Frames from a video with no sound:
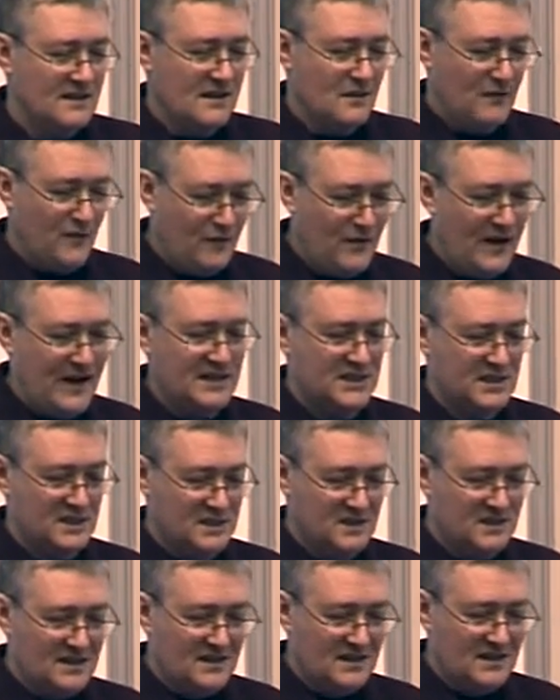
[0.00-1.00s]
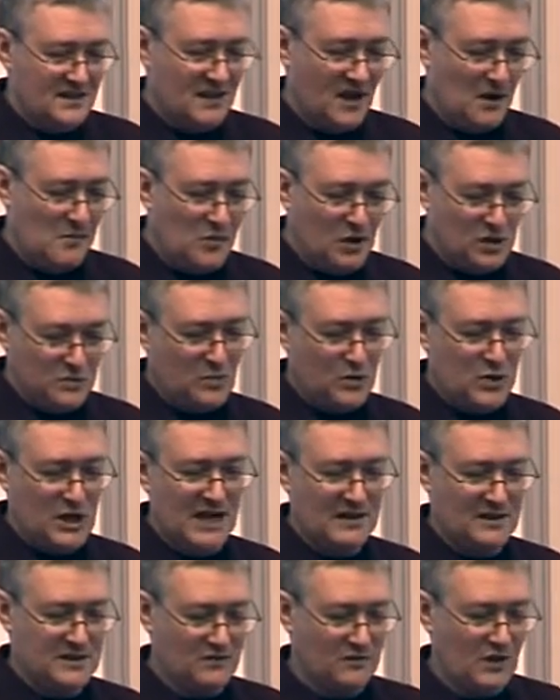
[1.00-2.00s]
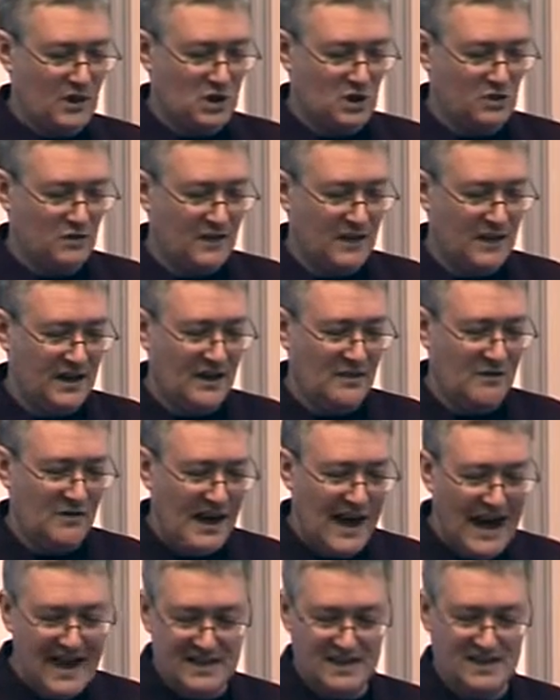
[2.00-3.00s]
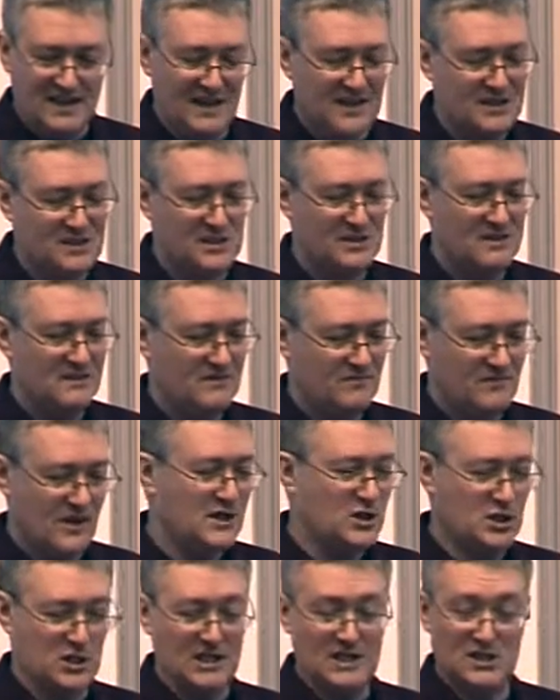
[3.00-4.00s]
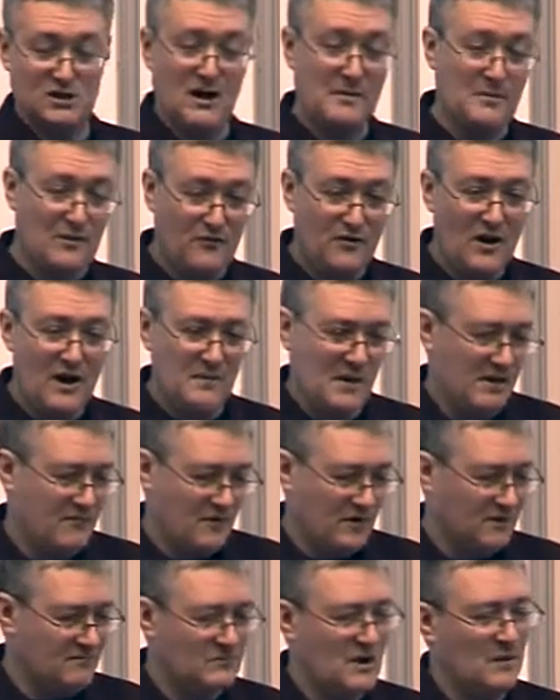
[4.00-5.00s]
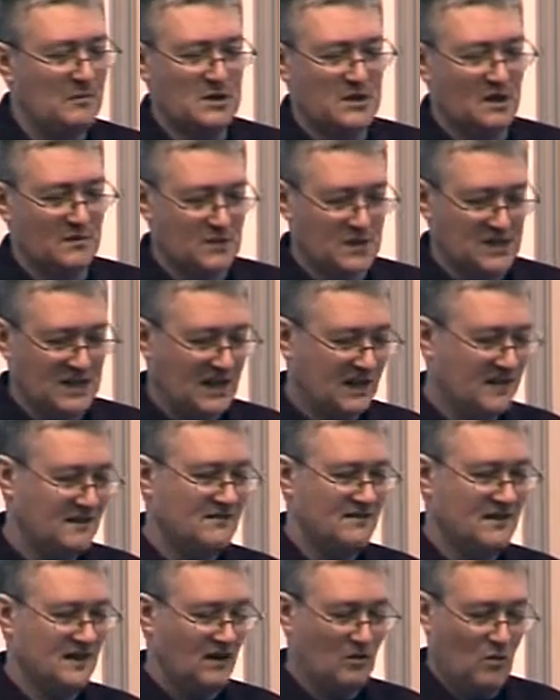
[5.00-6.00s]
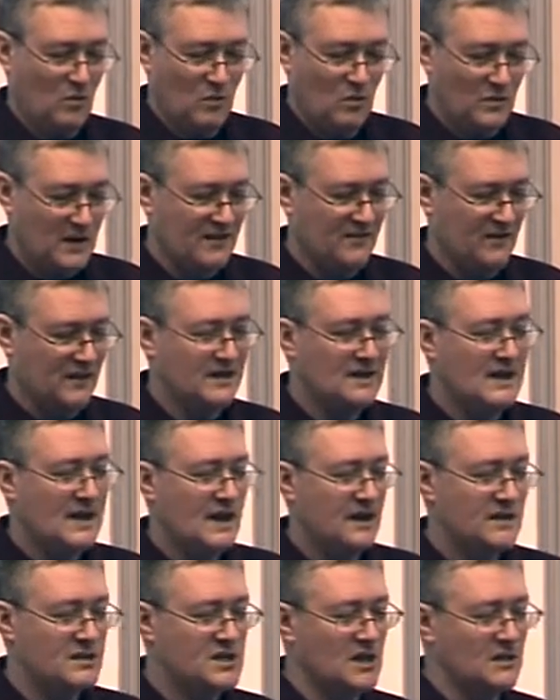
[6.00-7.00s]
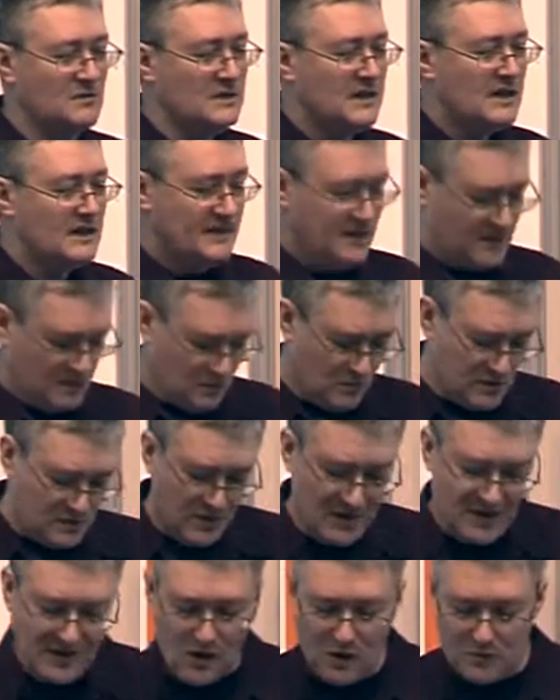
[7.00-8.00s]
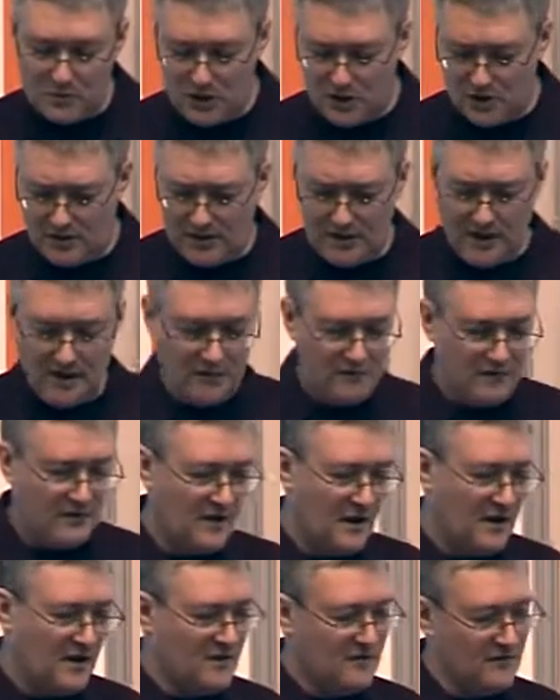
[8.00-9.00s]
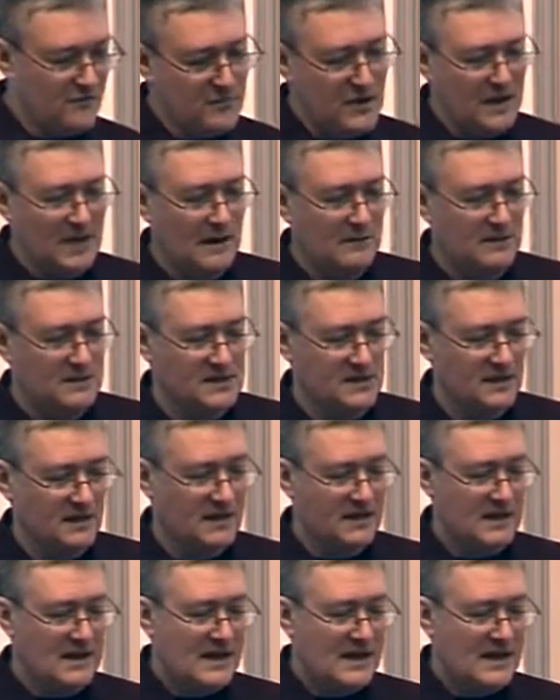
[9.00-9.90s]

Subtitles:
fast, multiple channels of digital video access. They just need to grab a frame every couple of times a day, or whatever. And so, there's always been the option of being able to